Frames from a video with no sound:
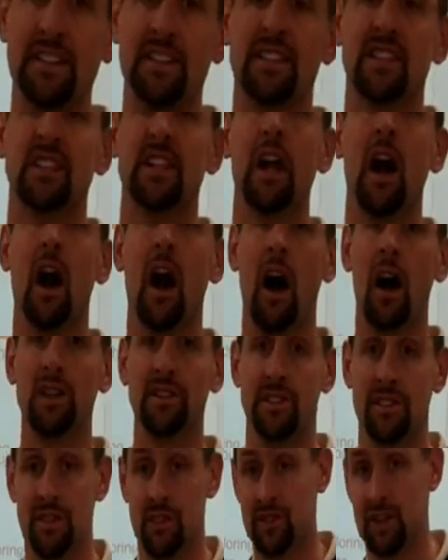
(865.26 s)
is
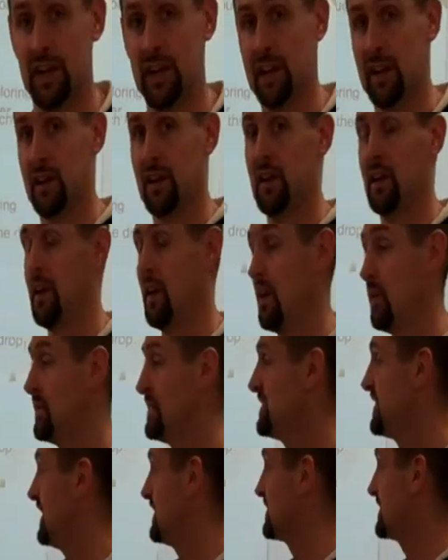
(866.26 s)
concentrated, or we say